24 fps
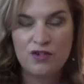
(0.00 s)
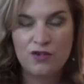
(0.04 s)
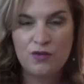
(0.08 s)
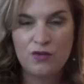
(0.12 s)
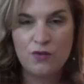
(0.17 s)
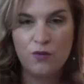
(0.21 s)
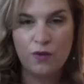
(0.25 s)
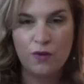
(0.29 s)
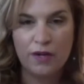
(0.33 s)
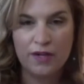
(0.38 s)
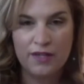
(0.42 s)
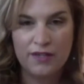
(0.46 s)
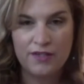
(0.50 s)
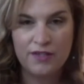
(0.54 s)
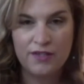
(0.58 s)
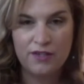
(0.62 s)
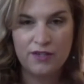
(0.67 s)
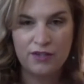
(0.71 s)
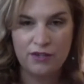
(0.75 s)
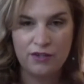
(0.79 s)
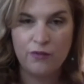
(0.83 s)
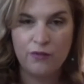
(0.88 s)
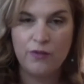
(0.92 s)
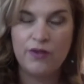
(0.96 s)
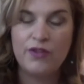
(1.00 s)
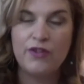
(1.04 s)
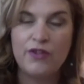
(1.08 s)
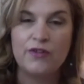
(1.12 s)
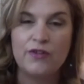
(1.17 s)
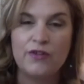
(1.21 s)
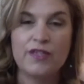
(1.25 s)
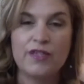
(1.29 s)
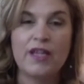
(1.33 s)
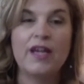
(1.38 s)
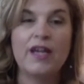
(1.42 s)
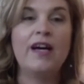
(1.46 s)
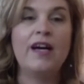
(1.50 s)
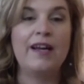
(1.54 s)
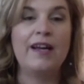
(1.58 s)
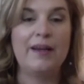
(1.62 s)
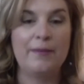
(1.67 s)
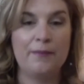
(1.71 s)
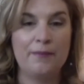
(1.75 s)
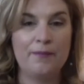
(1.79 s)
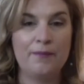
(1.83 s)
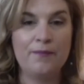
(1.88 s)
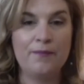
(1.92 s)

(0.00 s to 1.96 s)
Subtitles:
you wanted to do with your time